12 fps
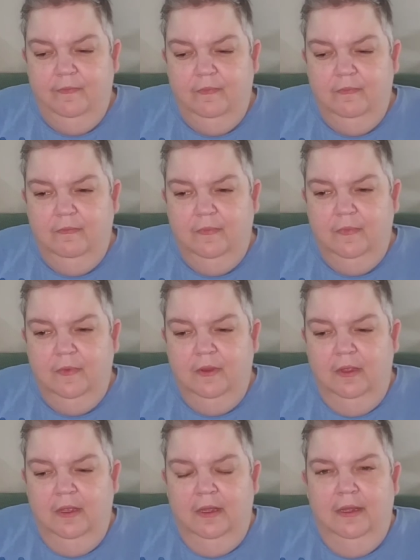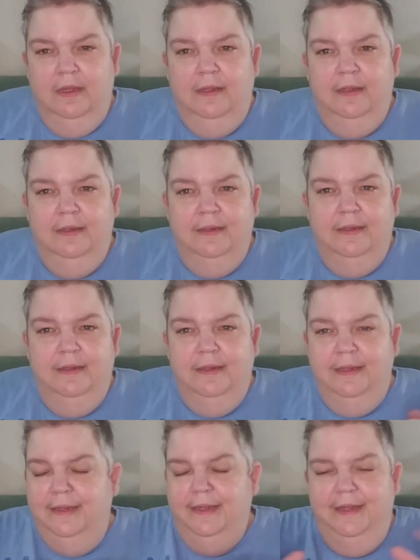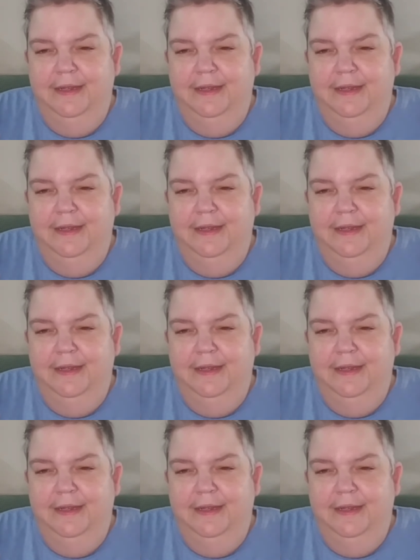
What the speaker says: (no one is talking)